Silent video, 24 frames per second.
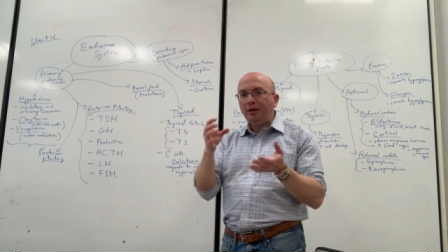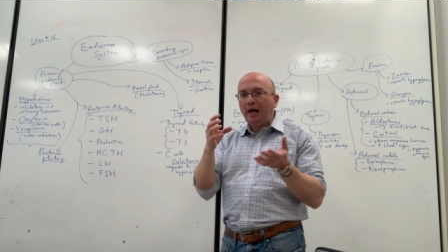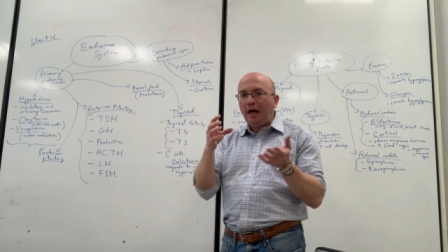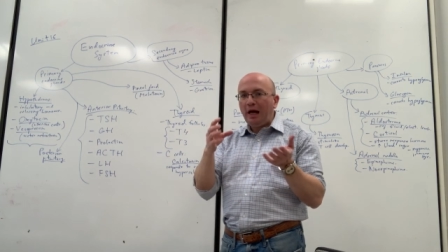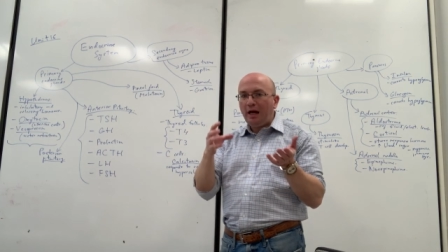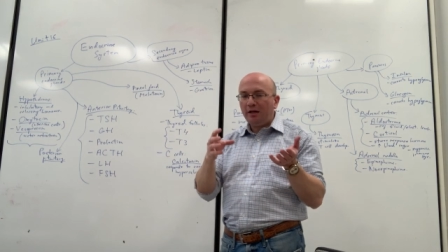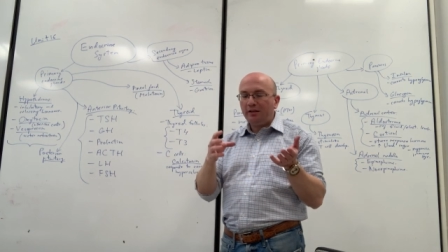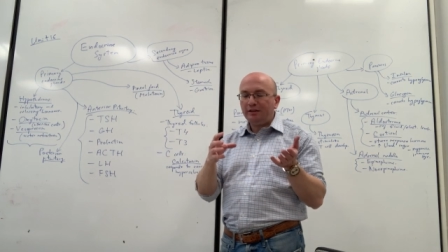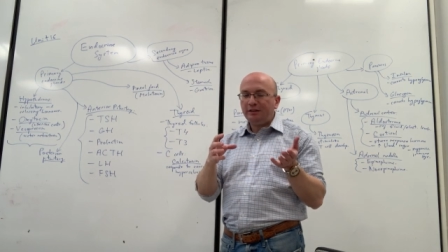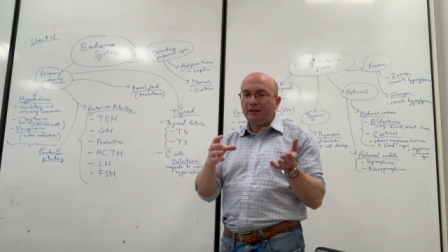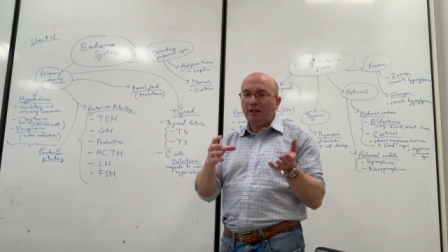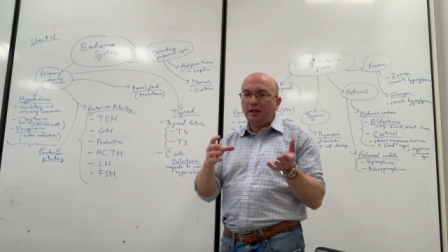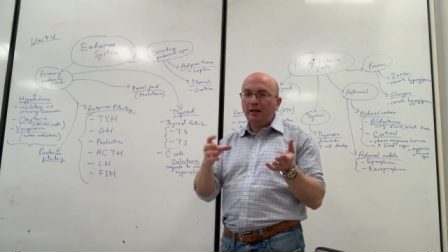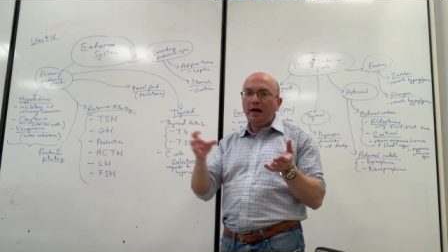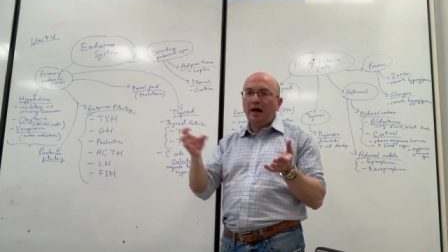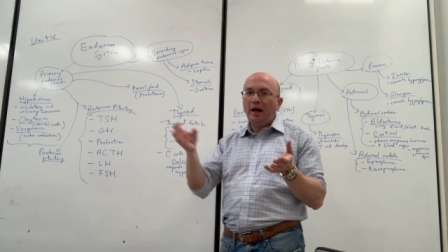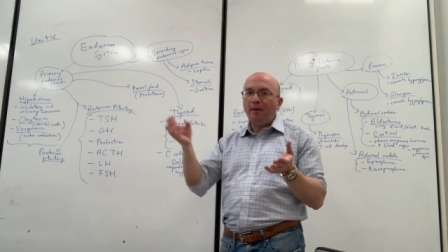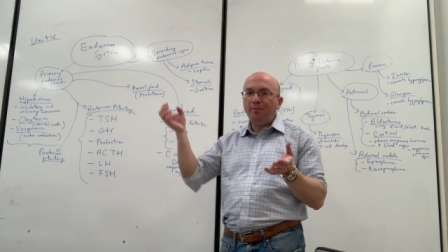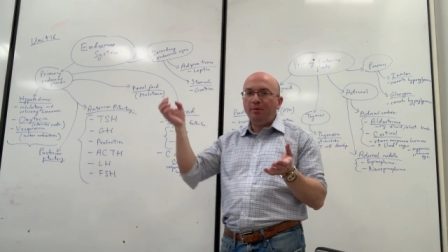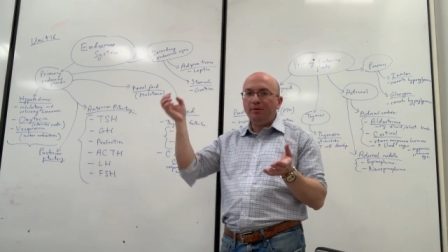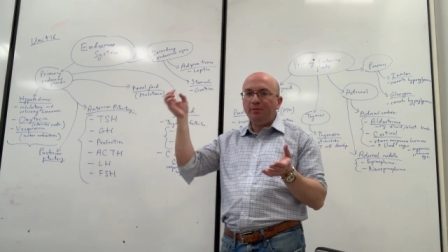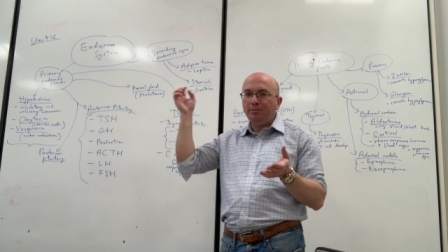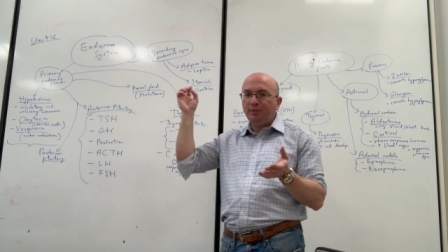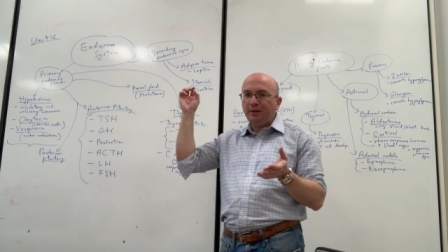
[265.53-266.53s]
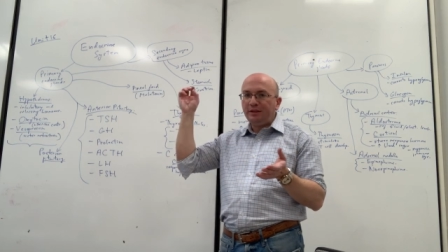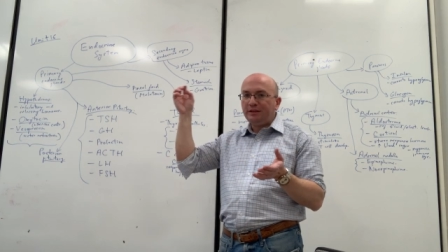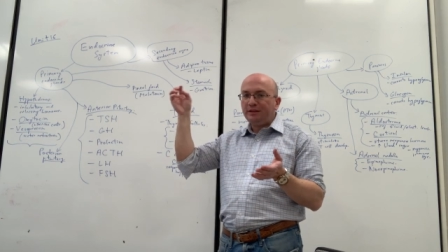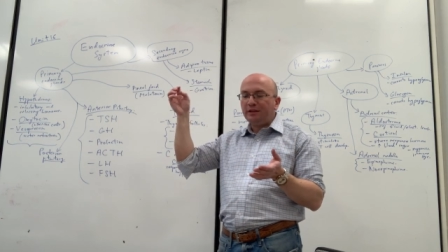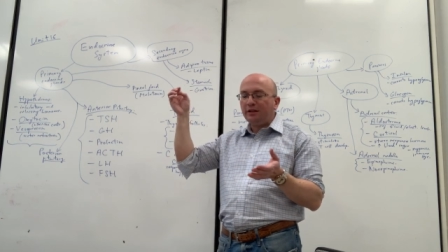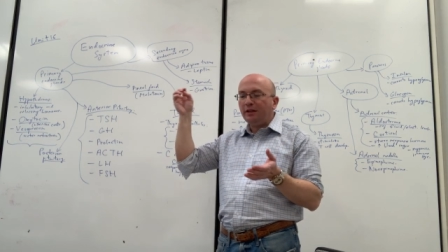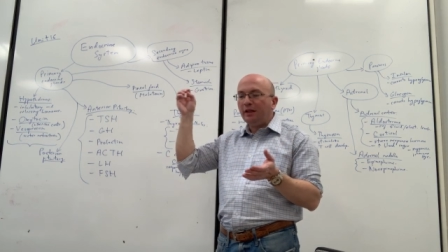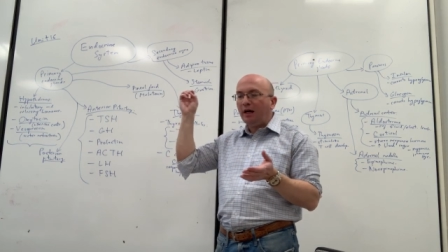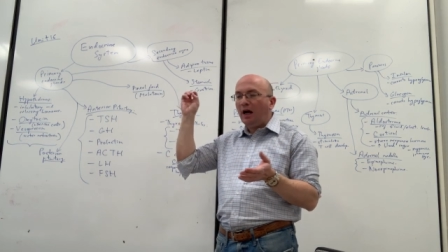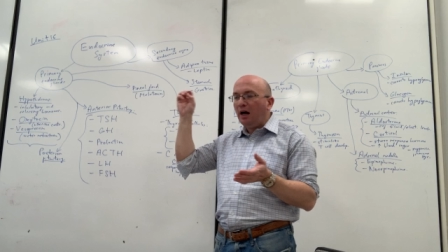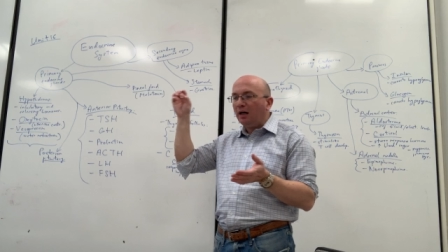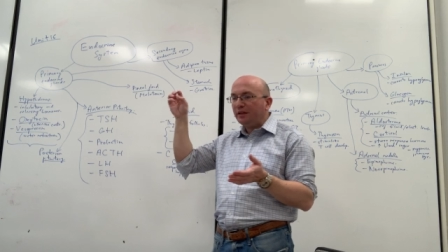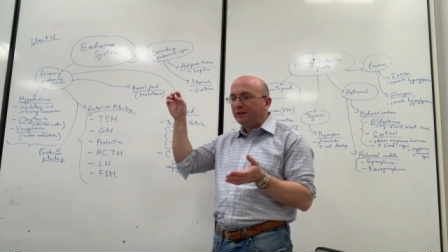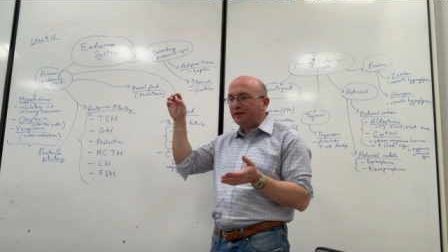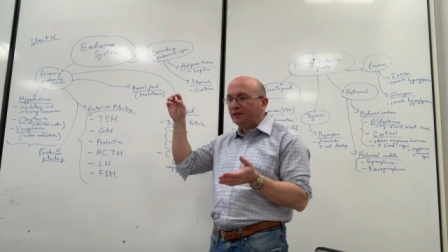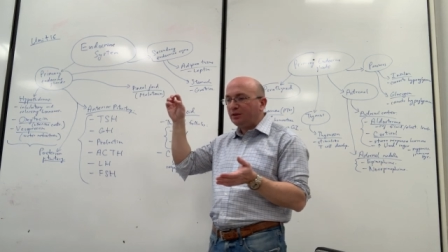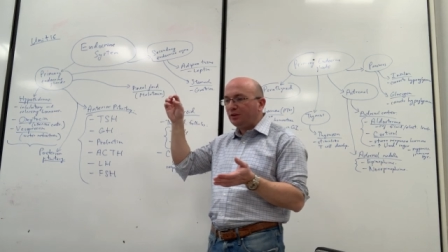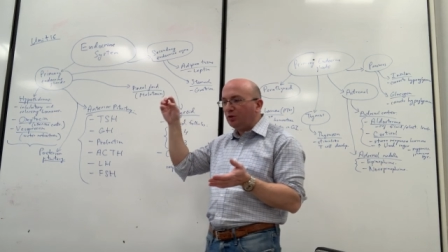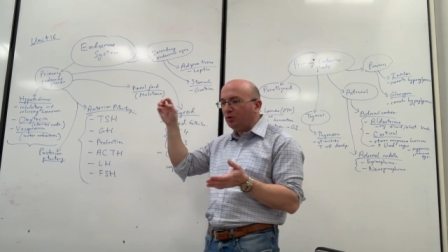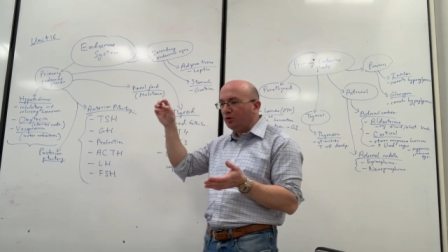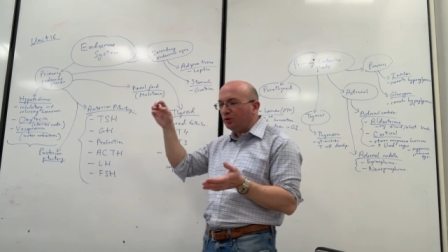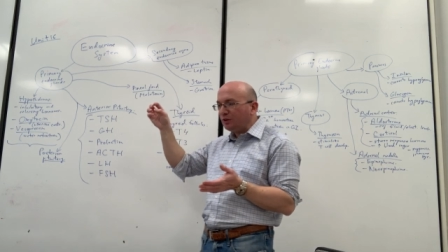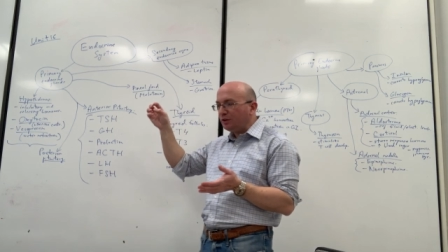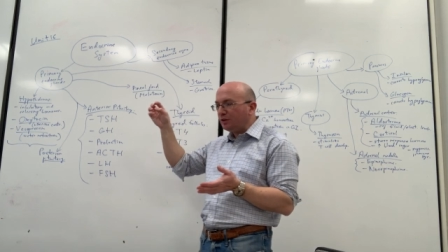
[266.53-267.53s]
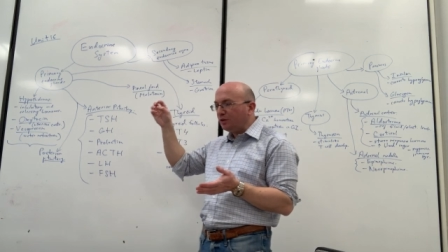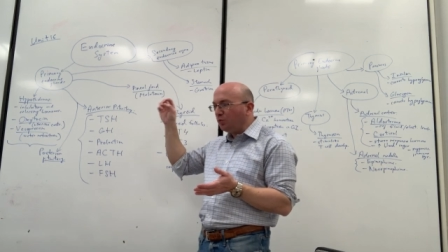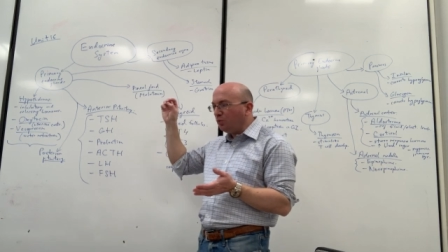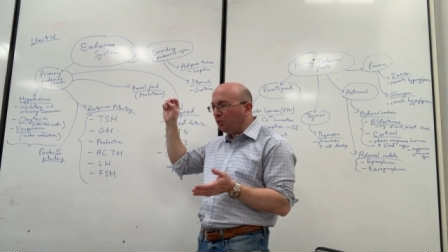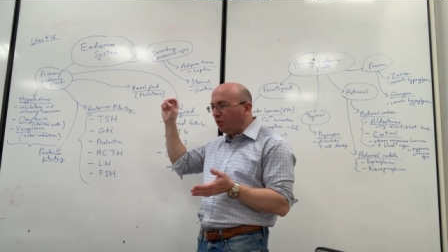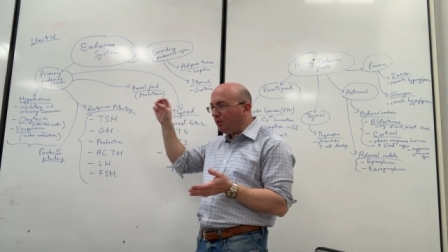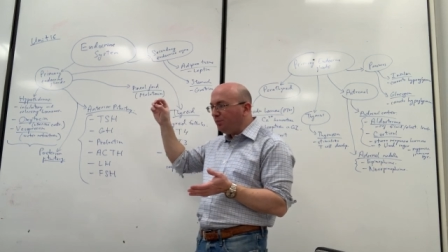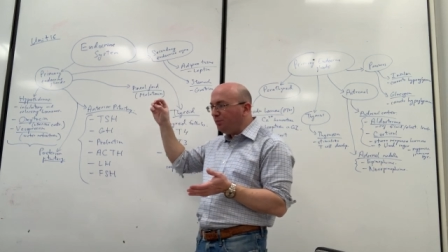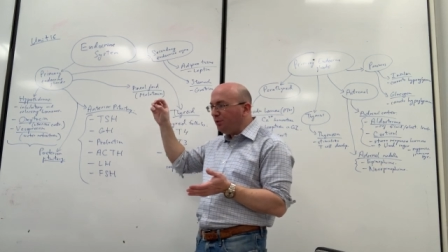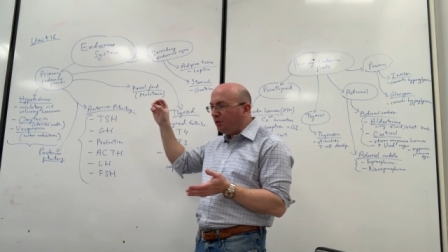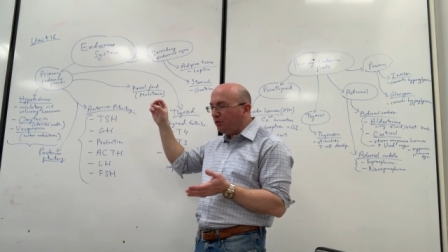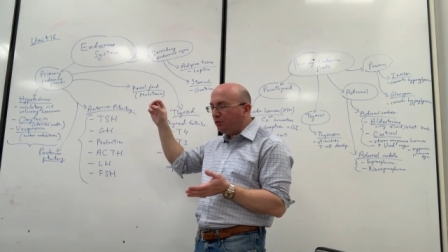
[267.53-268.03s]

How does that happen? Basically, oxytocin will